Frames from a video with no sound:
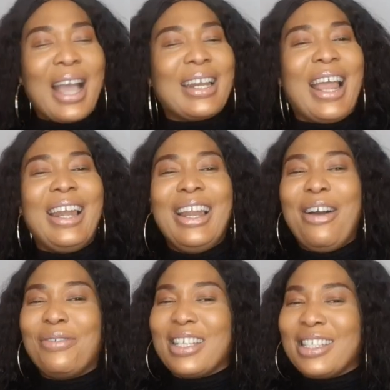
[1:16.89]
and I
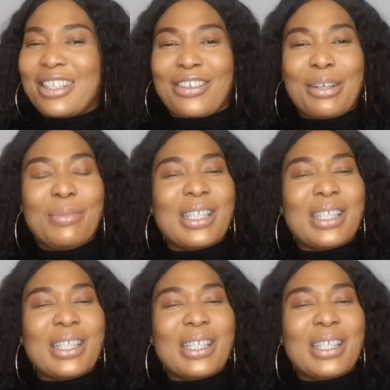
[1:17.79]
love this cream